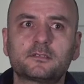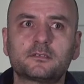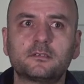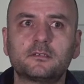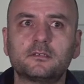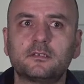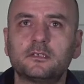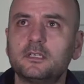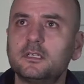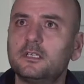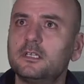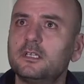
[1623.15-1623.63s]

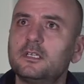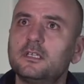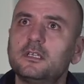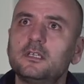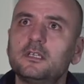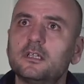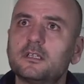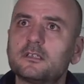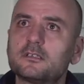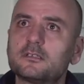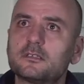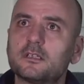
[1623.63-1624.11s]
and,
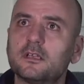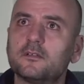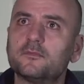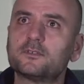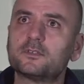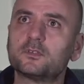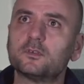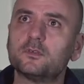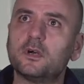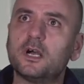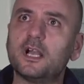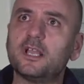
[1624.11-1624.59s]
and stuff.
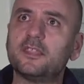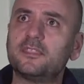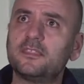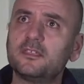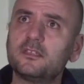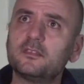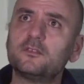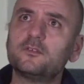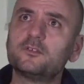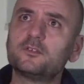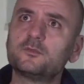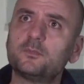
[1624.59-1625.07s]
So I
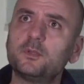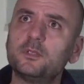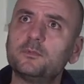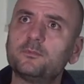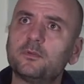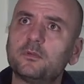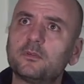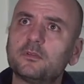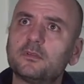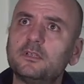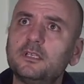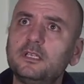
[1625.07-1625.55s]
think these
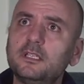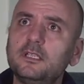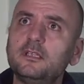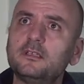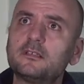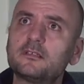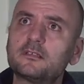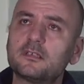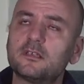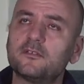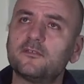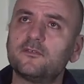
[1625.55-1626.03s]
people need
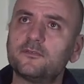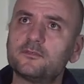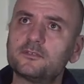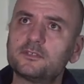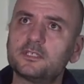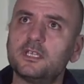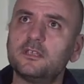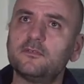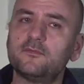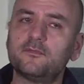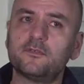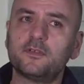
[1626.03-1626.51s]
safe,
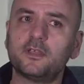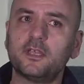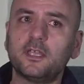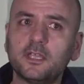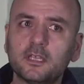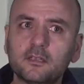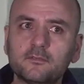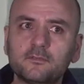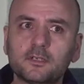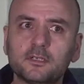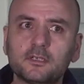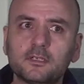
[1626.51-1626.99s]
safe
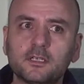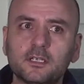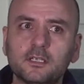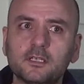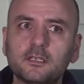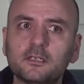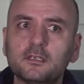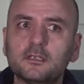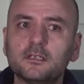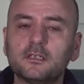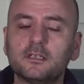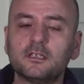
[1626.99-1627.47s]
haven
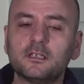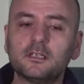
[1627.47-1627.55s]
and